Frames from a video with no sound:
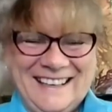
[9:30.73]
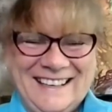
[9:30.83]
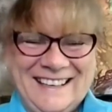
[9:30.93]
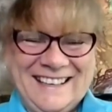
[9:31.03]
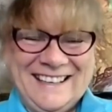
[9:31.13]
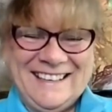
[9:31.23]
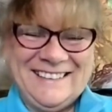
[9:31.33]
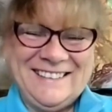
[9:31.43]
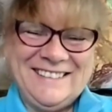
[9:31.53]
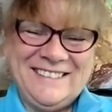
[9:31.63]

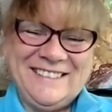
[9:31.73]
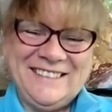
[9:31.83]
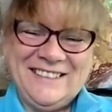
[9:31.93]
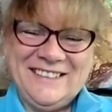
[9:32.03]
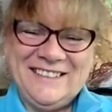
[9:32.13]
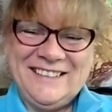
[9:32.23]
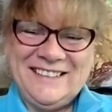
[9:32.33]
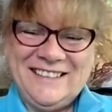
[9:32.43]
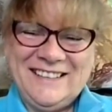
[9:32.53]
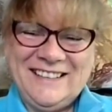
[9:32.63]

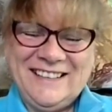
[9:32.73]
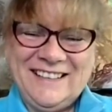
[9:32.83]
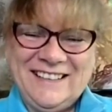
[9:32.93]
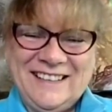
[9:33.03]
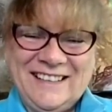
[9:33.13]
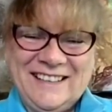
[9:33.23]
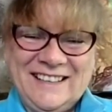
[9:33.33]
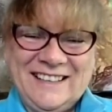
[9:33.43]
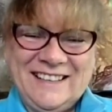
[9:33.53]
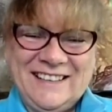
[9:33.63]

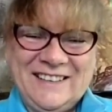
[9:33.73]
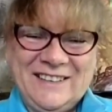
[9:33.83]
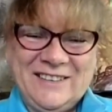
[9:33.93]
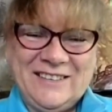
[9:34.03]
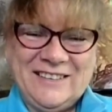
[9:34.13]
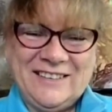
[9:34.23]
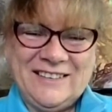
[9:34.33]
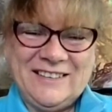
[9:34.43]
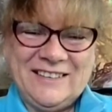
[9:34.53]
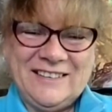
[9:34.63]

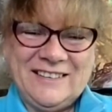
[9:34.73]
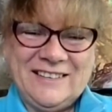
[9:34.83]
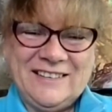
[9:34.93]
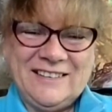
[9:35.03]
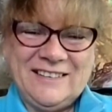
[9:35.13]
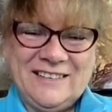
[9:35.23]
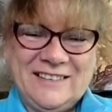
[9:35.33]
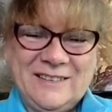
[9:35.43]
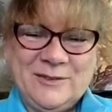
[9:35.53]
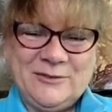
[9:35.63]

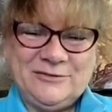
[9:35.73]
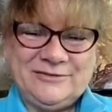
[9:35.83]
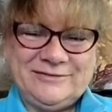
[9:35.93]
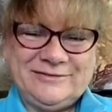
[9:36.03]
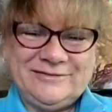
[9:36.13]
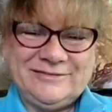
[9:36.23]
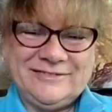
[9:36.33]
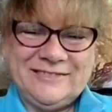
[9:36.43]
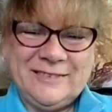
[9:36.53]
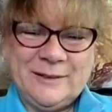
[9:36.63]

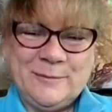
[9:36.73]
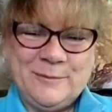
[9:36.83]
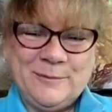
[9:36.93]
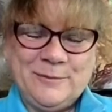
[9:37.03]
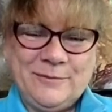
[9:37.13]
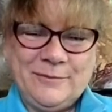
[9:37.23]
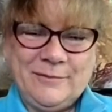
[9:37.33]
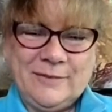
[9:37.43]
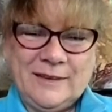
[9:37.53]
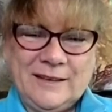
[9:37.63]

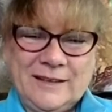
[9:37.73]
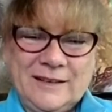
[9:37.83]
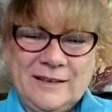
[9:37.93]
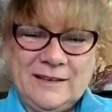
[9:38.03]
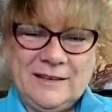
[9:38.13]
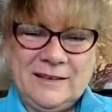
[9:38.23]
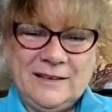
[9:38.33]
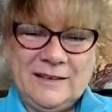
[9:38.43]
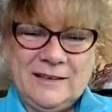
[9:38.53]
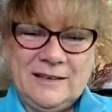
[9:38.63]
[no speech]